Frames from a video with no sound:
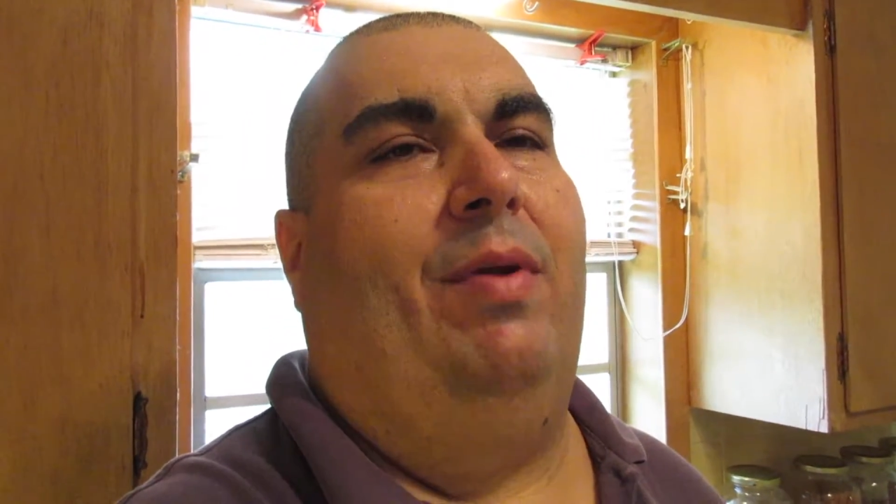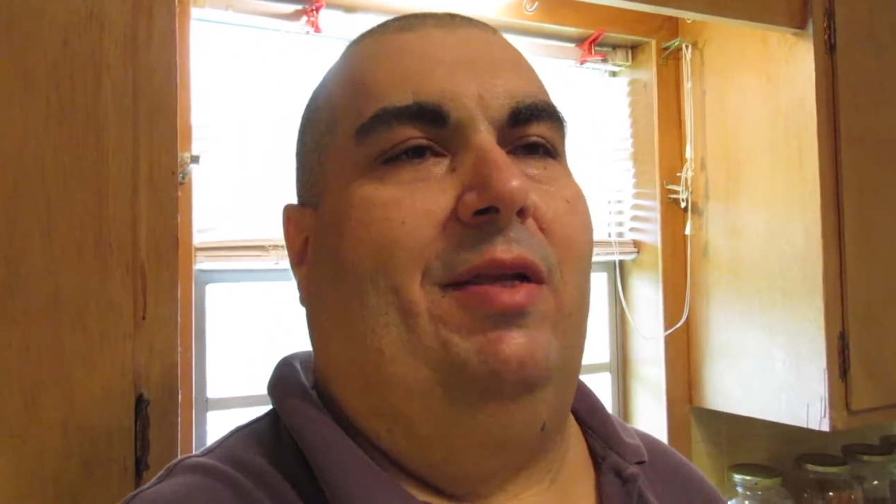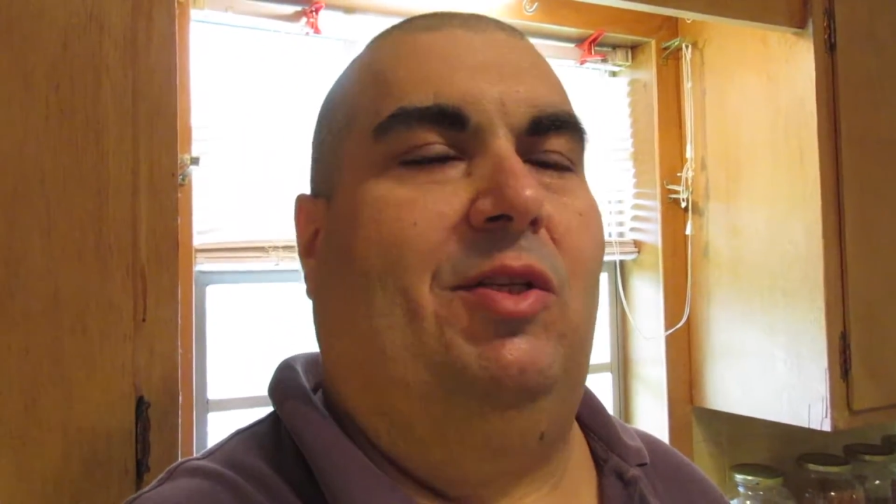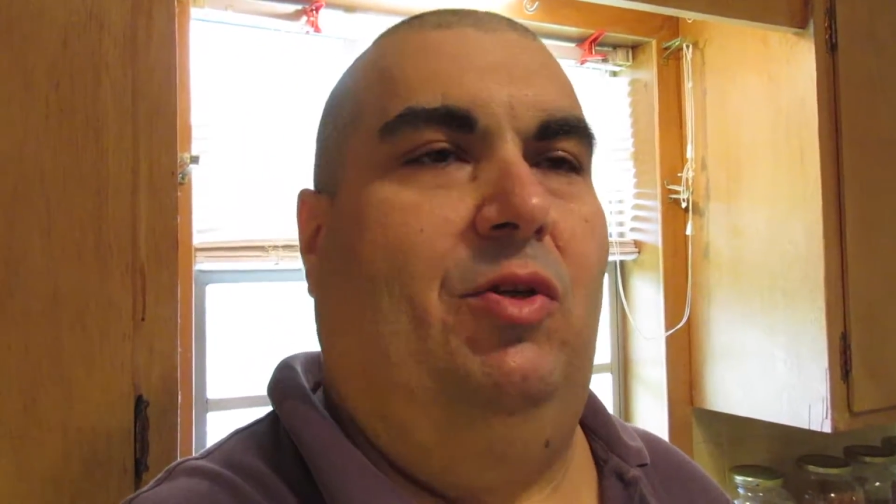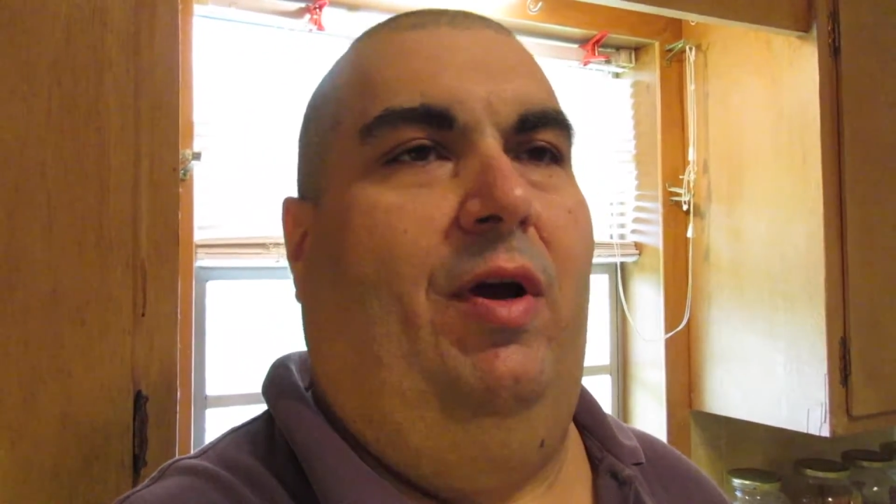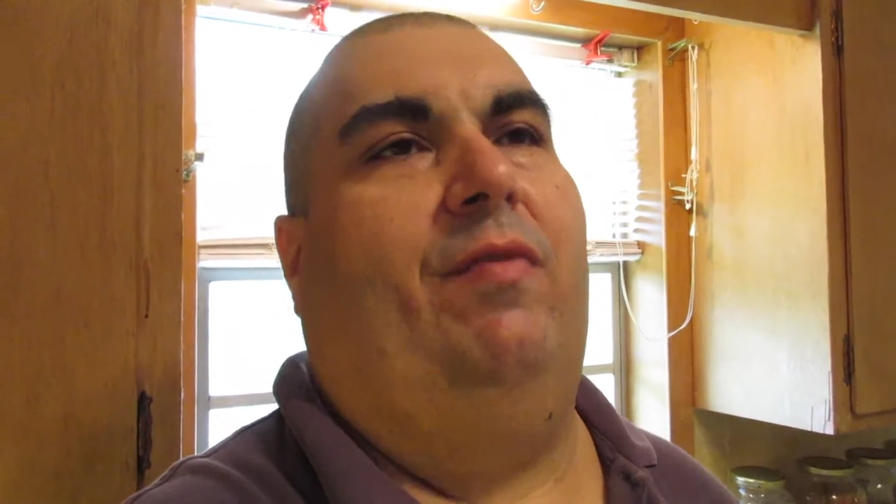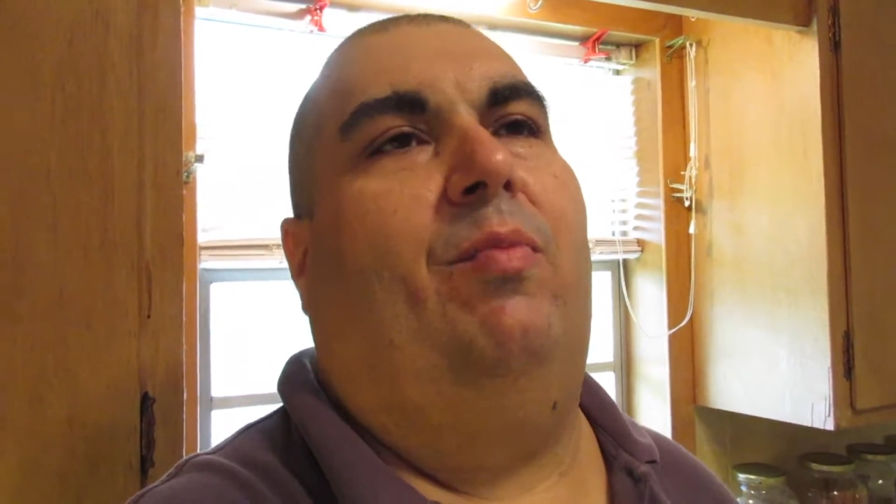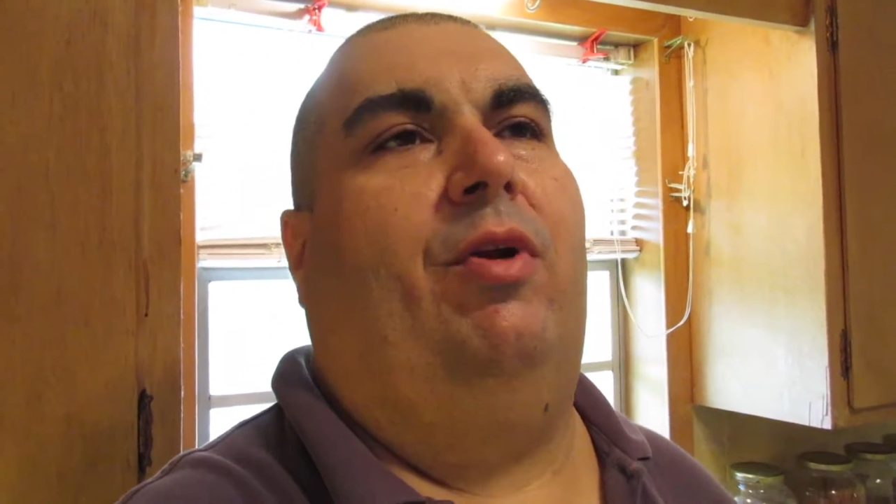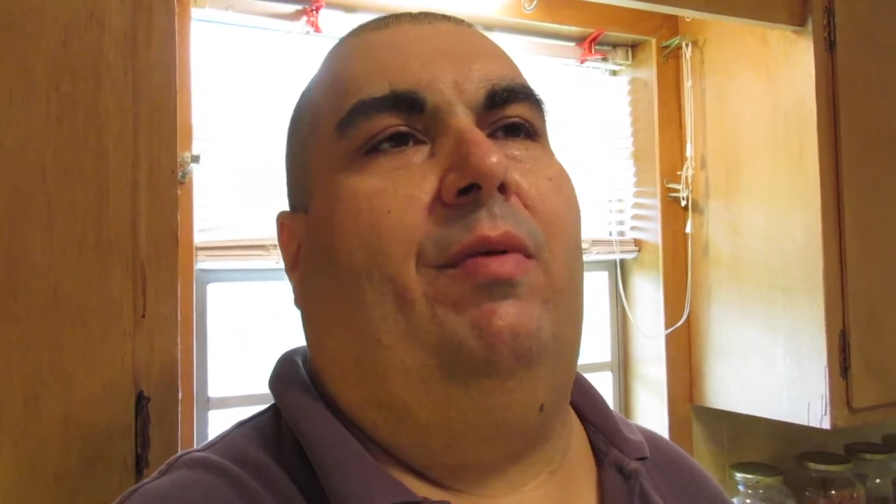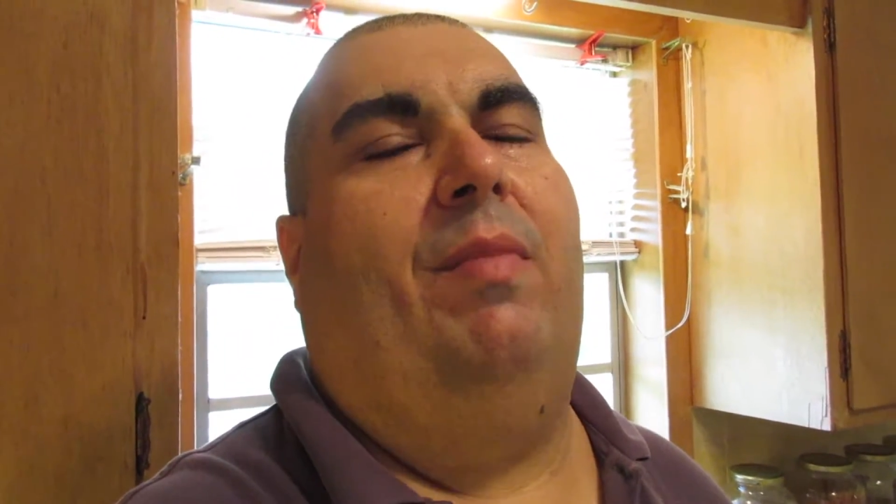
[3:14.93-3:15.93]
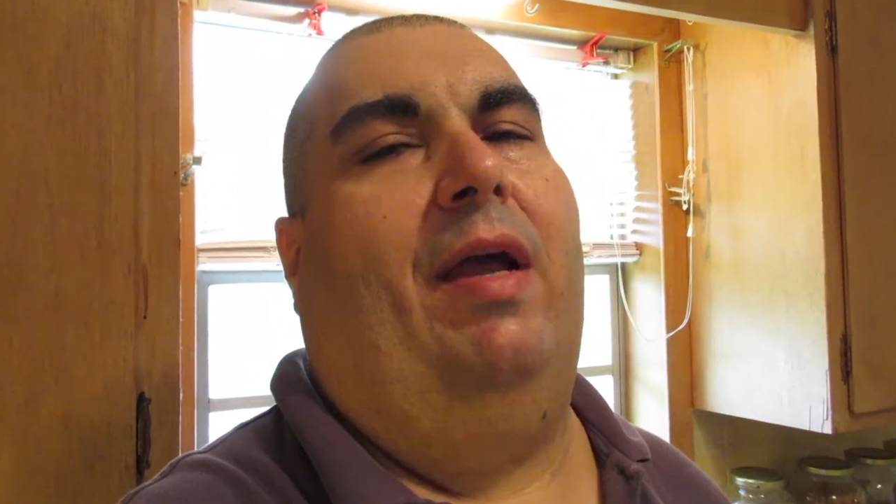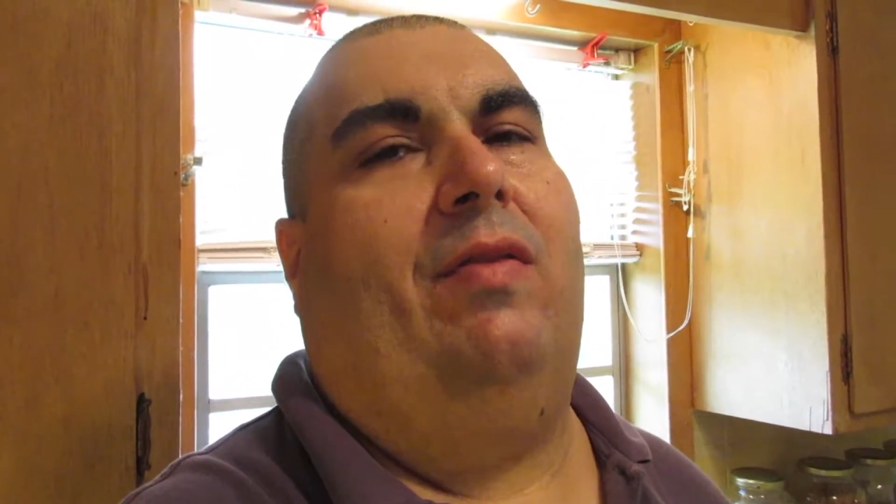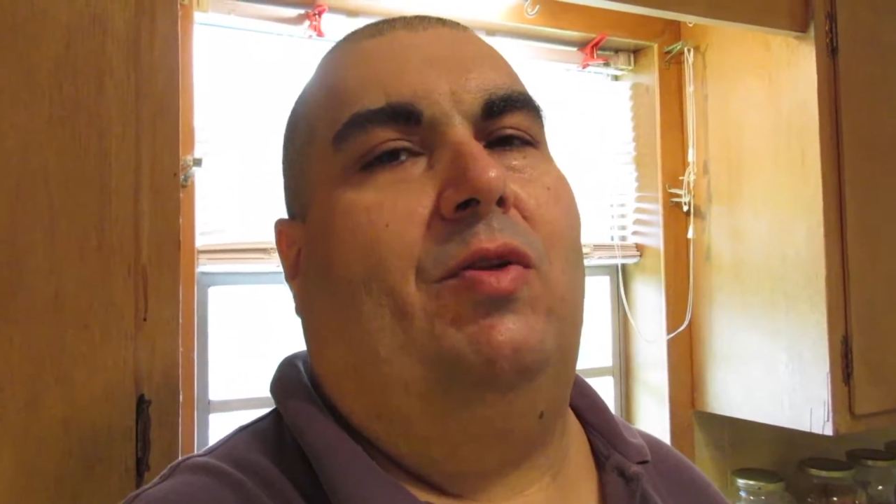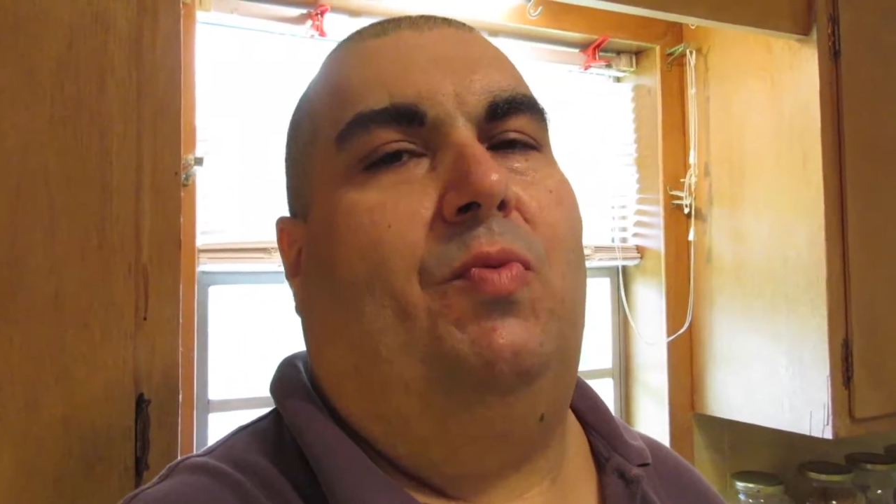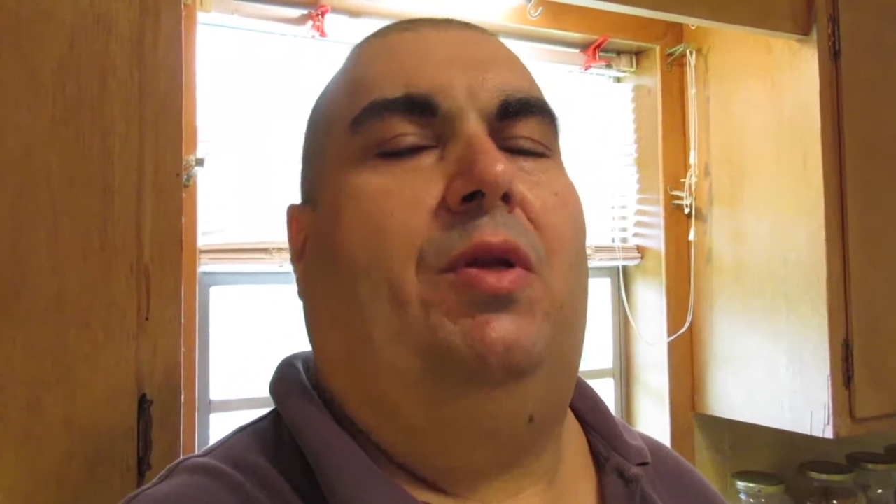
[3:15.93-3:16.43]
but I still have to bring it back
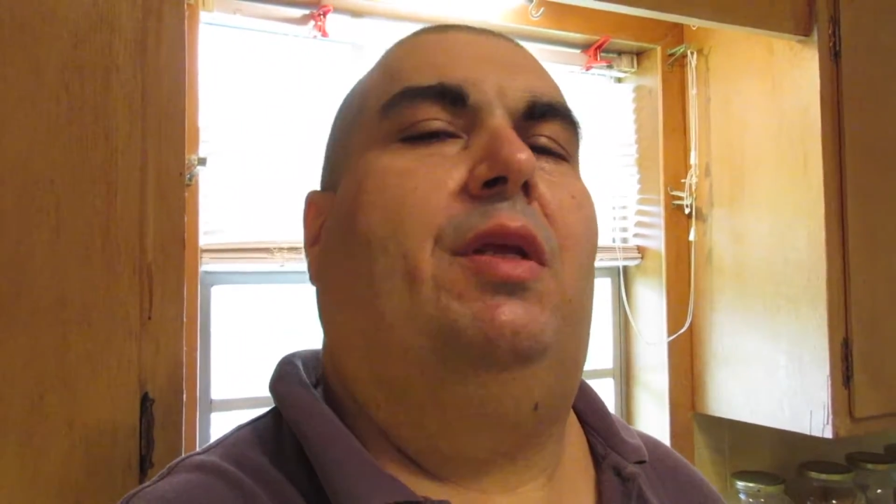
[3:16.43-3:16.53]
this week